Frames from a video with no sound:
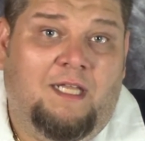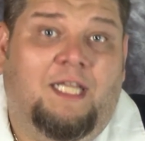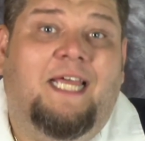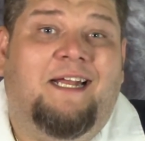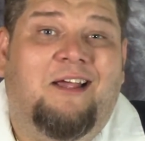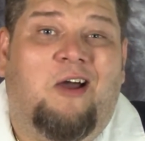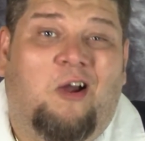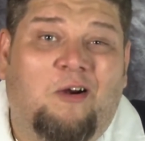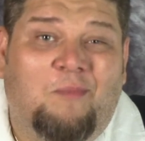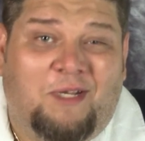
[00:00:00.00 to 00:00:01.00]
Let
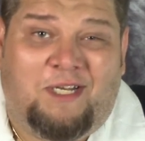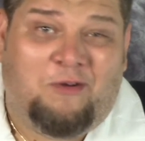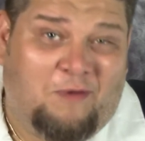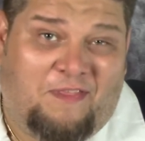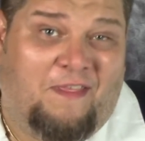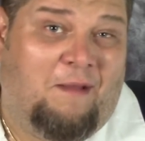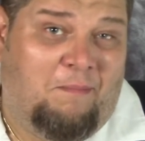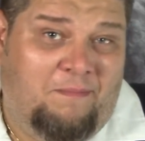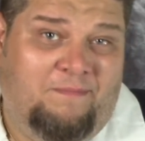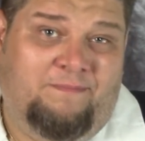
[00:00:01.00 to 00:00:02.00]
karma deal with them,
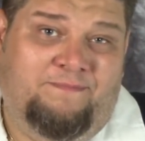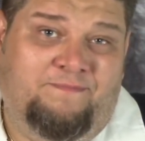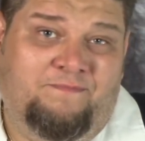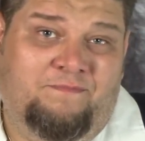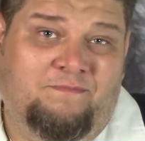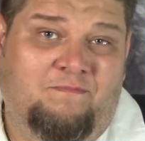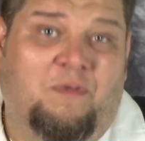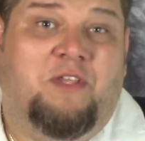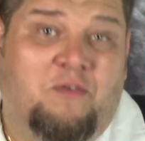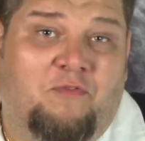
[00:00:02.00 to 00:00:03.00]

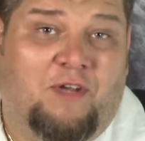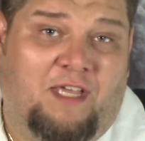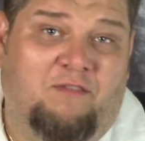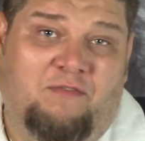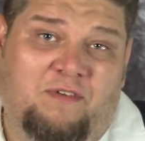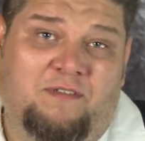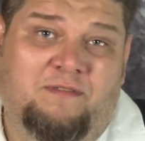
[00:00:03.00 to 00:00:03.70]
but you forgive.